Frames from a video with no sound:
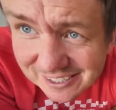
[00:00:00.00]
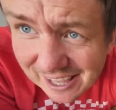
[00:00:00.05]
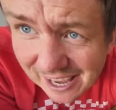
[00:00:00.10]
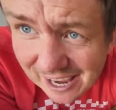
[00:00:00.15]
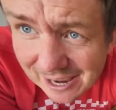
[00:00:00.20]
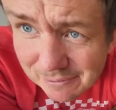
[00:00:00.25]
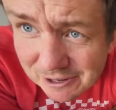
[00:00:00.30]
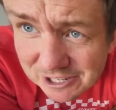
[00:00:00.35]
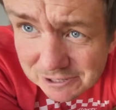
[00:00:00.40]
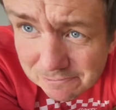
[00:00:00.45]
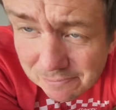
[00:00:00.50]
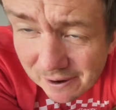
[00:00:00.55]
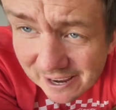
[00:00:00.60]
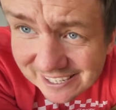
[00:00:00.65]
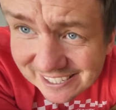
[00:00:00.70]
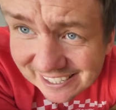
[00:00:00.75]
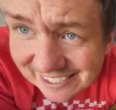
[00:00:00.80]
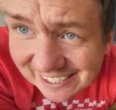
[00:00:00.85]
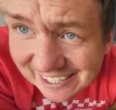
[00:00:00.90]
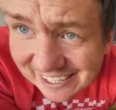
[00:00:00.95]
that image
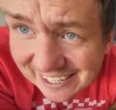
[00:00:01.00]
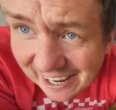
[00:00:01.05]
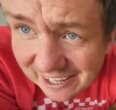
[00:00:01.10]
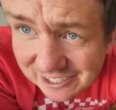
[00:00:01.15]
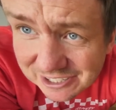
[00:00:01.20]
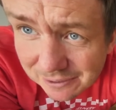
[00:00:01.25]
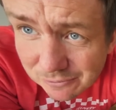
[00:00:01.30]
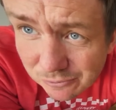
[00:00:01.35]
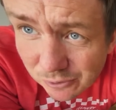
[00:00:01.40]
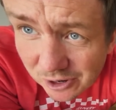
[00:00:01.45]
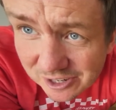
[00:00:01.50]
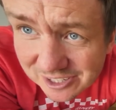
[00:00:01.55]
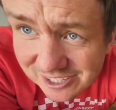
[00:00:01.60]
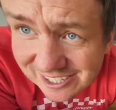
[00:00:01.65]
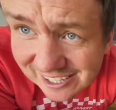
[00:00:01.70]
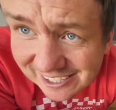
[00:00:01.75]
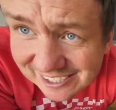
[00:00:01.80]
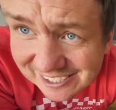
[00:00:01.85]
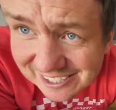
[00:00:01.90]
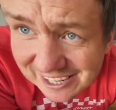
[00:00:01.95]
basically it
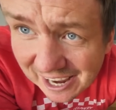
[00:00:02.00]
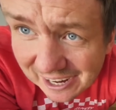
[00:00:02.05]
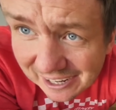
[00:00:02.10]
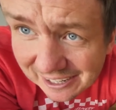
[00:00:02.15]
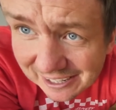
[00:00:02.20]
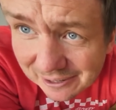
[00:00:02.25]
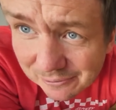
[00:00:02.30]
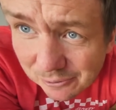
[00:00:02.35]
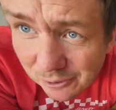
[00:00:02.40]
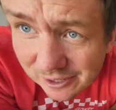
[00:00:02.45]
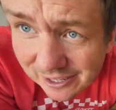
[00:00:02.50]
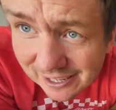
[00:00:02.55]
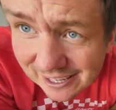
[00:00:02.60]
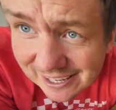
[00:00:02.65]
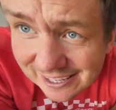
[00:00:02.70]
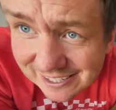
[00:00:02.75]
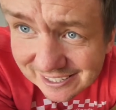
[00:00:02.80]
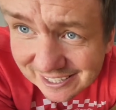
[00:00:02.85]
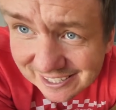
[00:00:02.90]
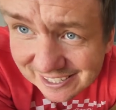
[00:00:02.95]
summarizes exactly what it
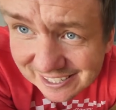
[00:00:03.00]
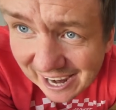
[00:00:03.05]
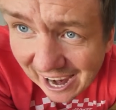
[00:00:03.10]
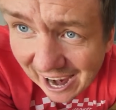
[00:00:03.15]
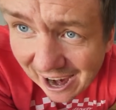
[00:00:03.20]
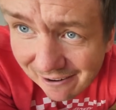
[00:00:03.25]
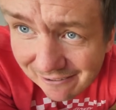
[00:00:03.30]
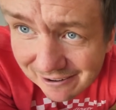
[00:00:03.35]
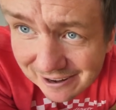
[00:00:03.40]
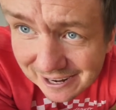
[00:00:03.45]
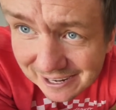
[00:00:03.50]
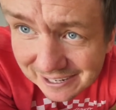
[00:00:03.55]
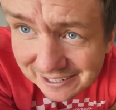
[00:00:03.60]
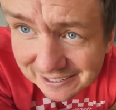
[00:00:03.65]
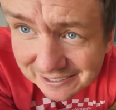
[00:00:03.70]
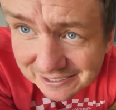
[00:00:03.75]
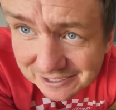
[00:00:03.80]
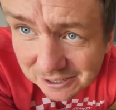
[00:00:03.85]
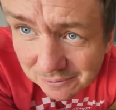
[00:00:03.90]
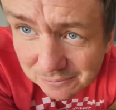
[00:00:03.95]
is. It's
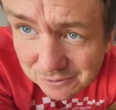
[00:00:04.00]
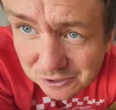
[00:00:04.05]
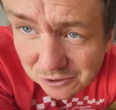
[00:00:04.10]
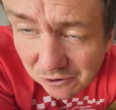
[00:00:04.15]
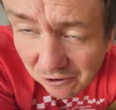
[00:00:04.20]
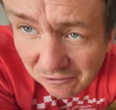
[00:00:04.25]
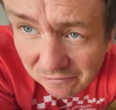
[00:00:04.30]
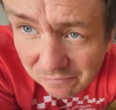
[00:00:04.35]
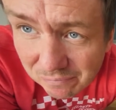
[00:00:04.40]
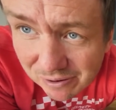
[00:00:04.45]
carrying some sort of